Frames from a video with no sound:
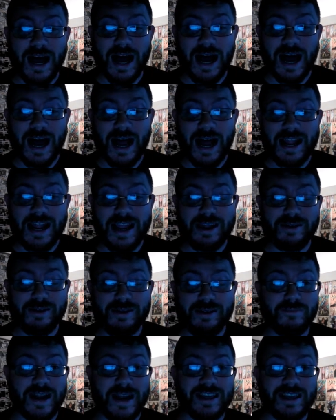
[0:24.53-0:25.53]
I
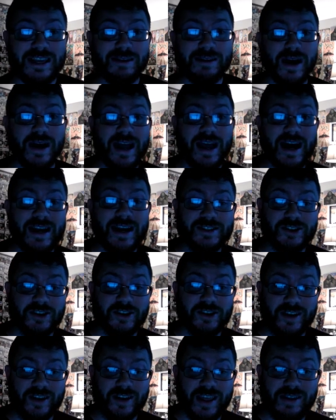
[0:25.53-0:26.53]
might keep my eyes on.